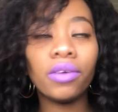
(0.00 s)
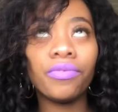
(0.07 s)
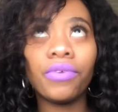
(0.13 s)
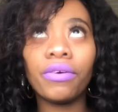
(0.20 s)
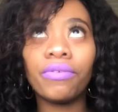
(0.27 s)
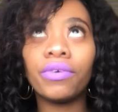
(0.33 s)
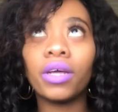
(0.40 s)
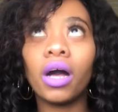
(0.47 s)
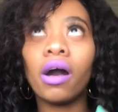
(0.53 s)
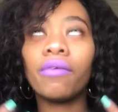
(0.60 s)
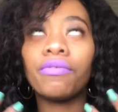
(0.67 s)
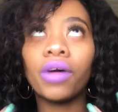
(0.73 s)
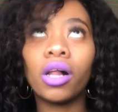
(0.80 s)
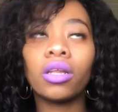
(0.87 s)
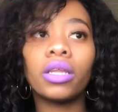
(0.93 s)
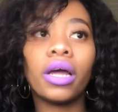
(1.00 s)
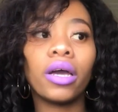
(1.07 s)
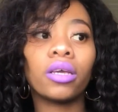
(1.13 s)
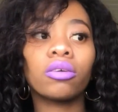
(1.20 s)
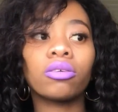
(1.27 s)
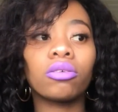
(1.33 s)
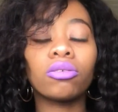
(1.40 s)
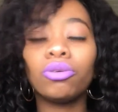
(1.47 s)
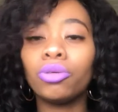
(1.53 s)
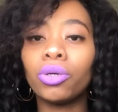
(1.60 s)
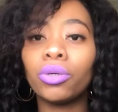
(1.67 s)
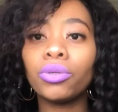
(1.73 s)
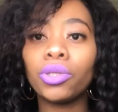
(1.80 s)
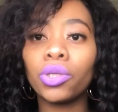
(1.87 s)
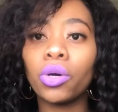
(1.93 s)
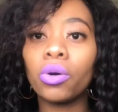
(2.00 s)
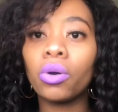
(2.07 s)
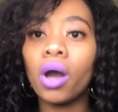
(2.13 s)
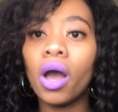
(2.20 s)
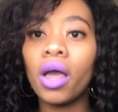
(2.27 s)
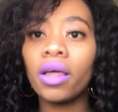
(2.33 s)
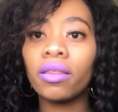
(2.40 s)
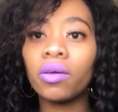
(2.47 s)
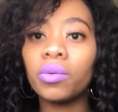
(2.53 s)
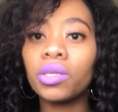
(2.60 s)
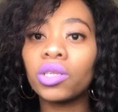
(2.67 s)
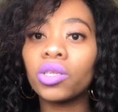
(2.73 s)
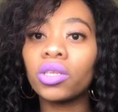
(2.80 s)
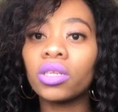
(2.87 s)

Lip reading: If I felt like, so there was